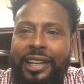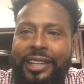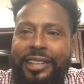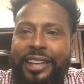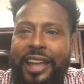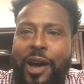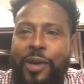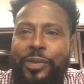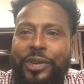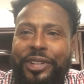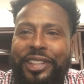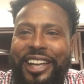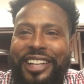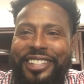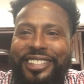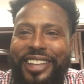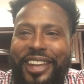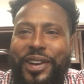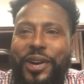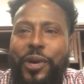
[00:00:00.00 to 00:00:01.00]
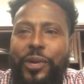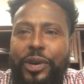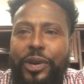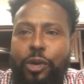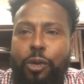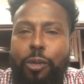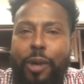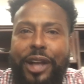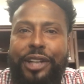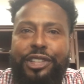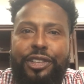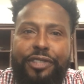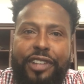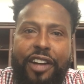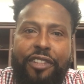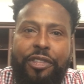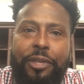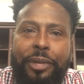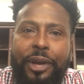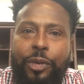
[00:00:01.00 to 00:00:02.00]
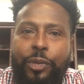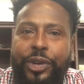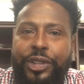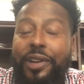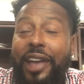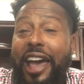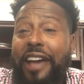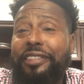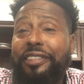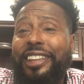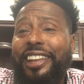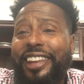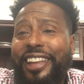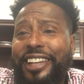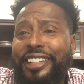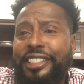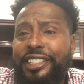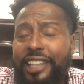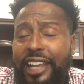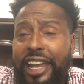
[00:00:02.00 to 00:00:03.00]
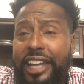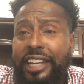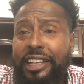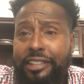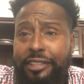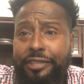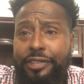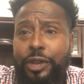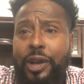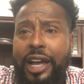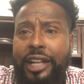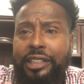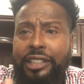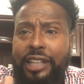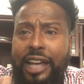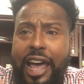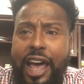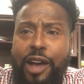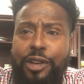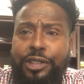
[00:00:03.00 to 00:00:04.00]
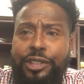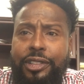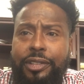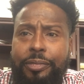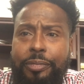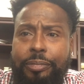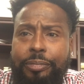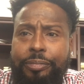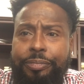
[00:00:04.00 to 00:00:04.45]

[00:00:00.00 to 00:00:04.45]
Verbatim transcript: Now, when they say co-equal branches of government, when you have the legislative, you got the House,